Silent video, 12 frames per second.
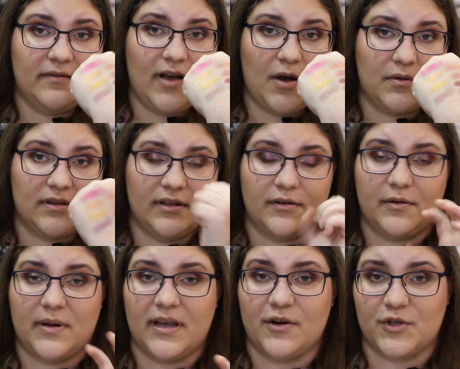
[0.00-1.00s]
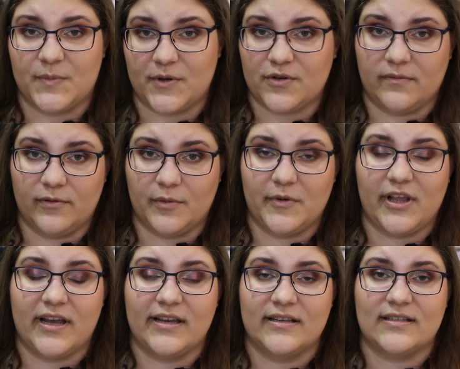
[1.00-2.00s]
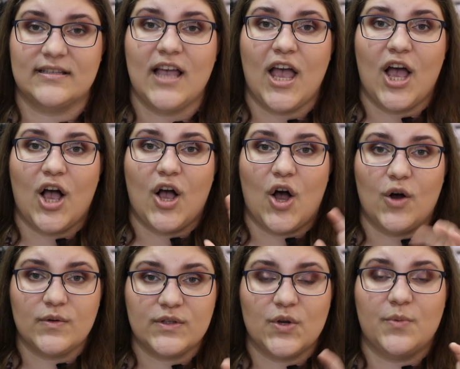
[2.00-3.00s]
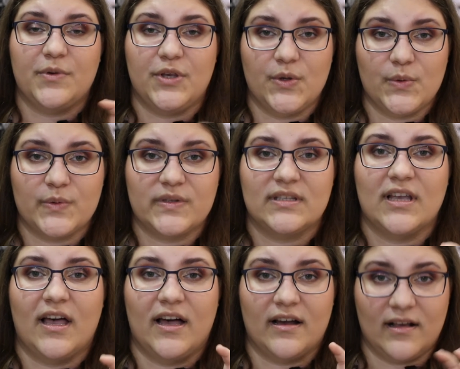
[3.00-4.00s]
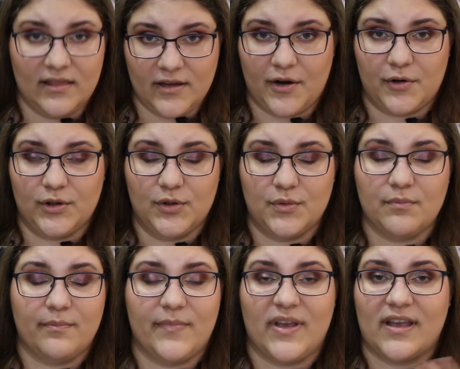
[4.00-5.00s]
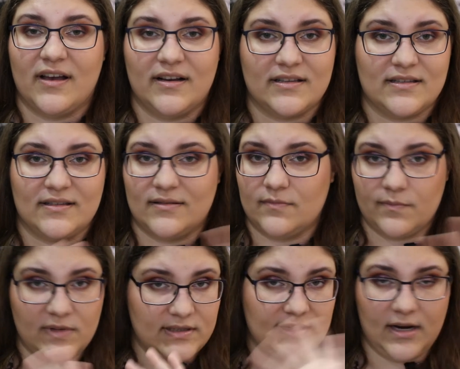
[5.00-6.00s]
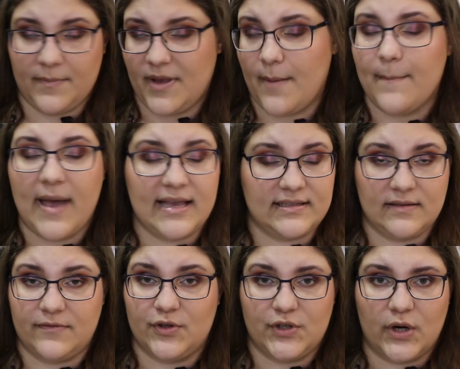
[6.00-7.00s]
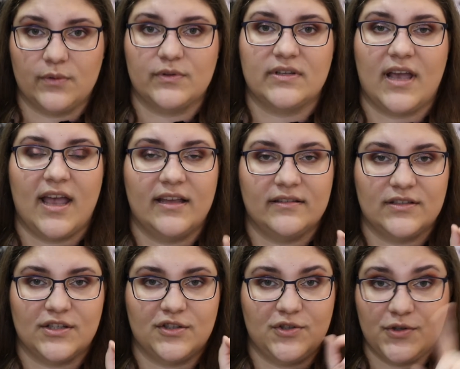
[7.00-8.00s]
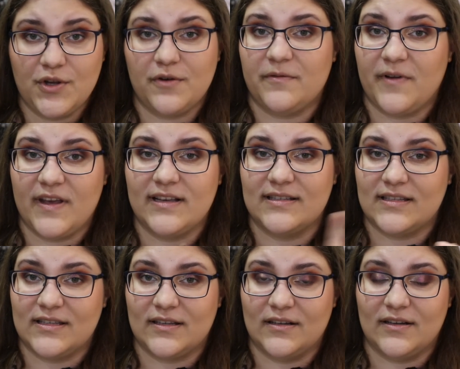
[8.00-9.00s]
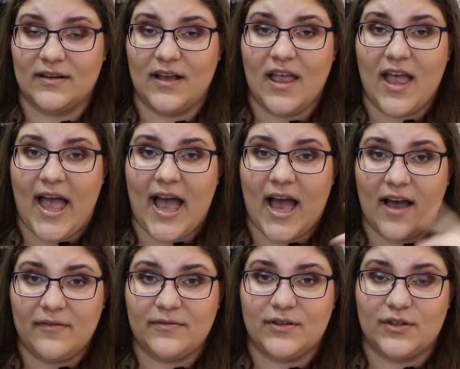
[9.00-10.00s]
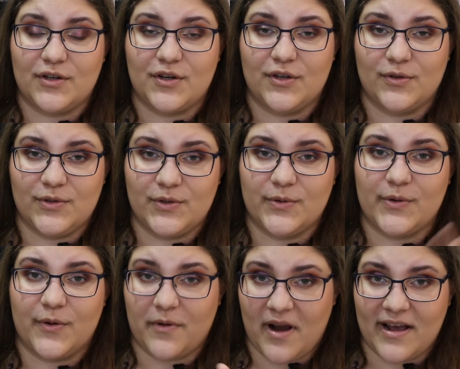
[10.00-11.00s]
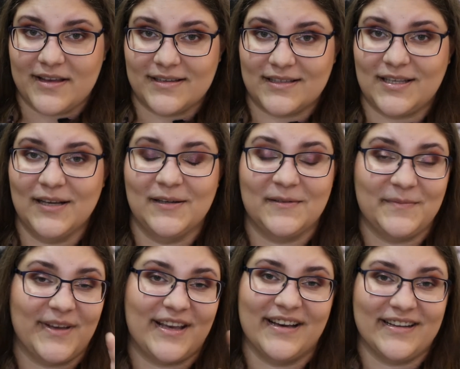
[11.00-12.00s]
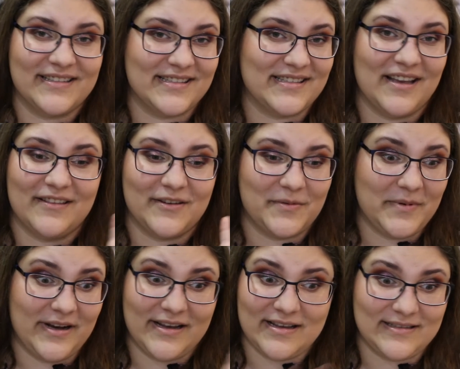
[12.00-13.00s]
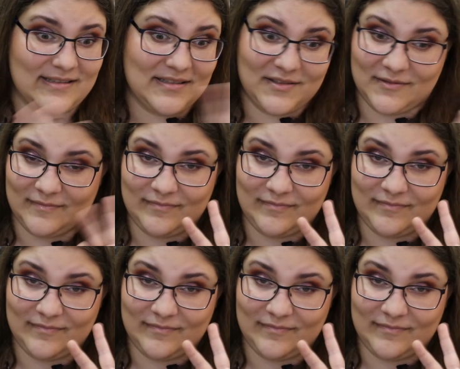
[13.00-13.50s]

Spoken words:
how glittery her special formula is. Also use a glitter glue because it's gonna be a mess if you don't. And do your face after you do your eyes because otherwise